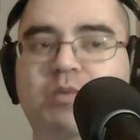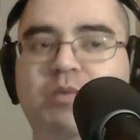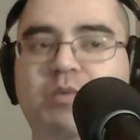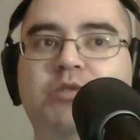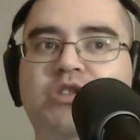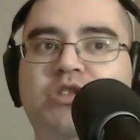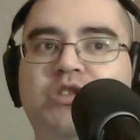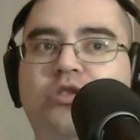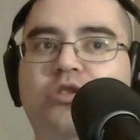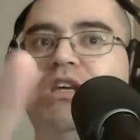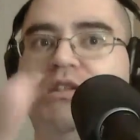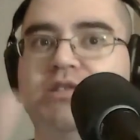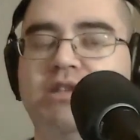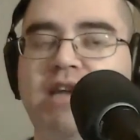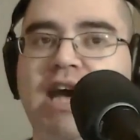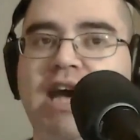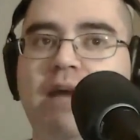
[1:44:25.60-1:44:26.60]
3
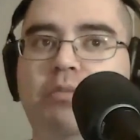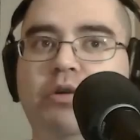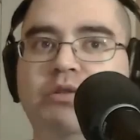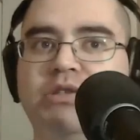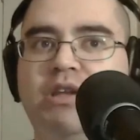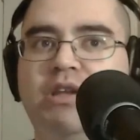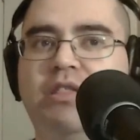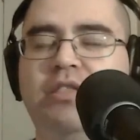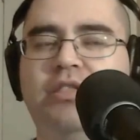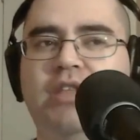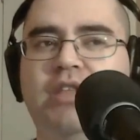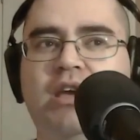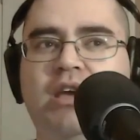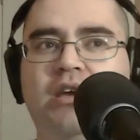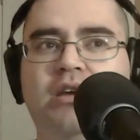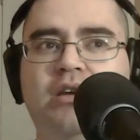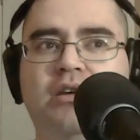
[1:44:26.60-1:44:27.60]
is in Atmos, I
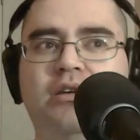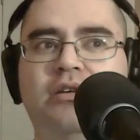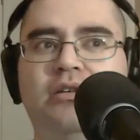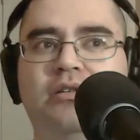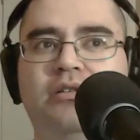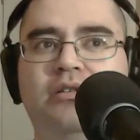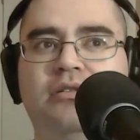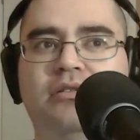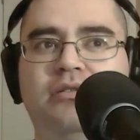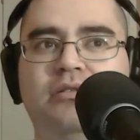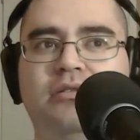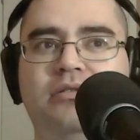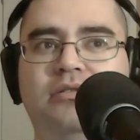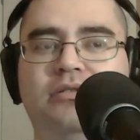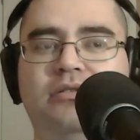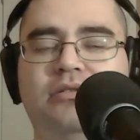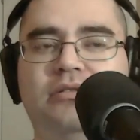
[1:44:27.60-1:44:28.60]
think.
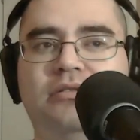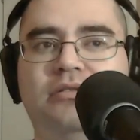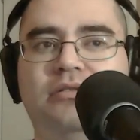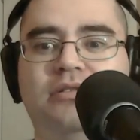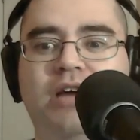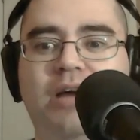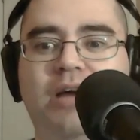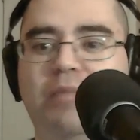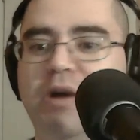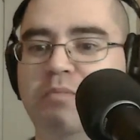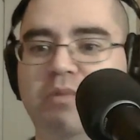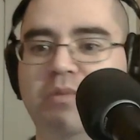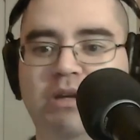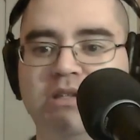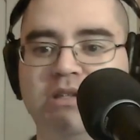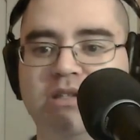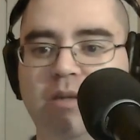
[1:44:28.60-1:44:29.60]
I might be
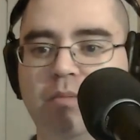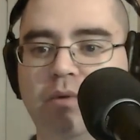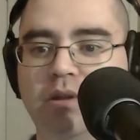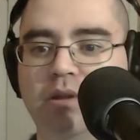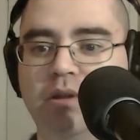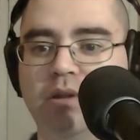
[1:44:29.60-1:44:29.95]
mixed up on that.